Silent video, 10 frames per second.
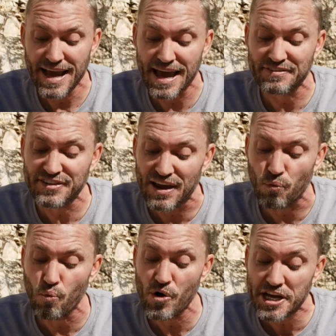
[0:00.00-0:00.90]
And said,
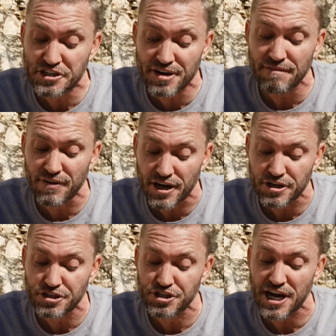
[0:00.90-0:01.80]
which of
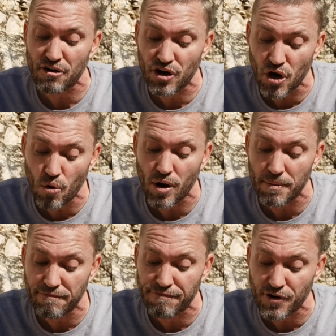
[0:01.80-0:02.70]
us shall go
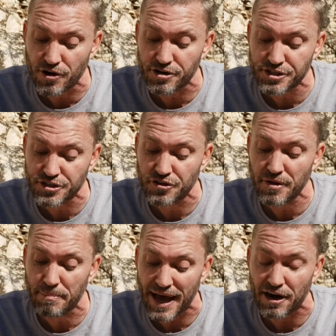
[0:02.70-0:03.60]
up first to
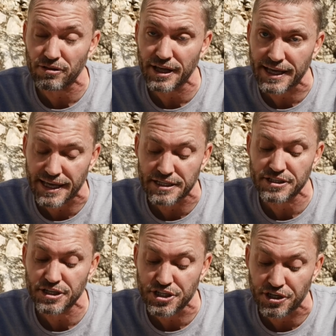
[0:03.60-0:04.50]
the battle
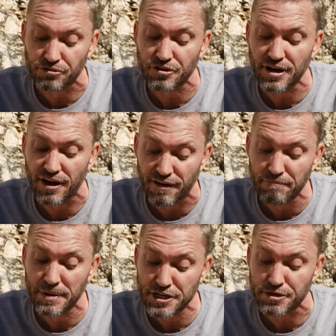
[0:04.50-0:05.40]
against the children
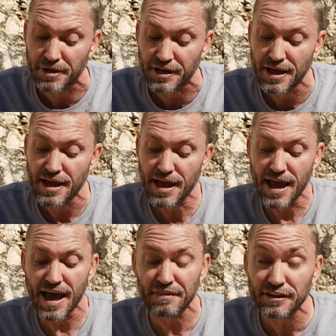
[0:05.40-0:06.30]
of Benjamin?
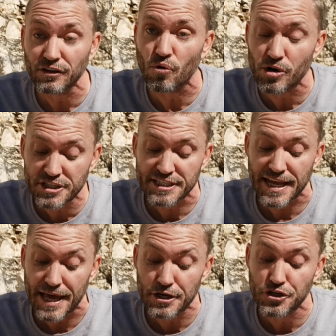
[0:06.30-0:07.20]
And the Lord
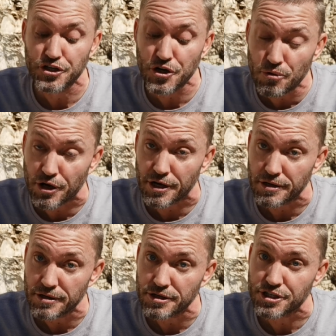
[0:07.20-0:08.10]
said, Judah
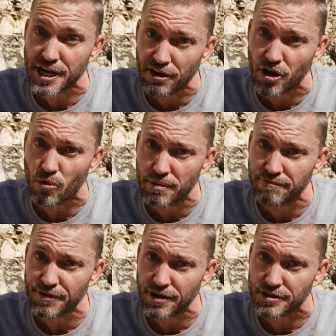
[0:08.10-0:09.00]
shall go up
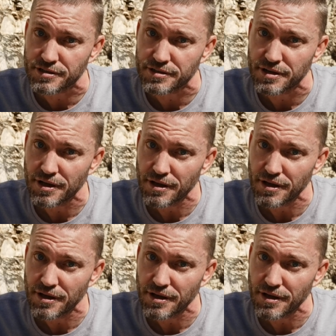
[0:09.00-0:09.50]
first.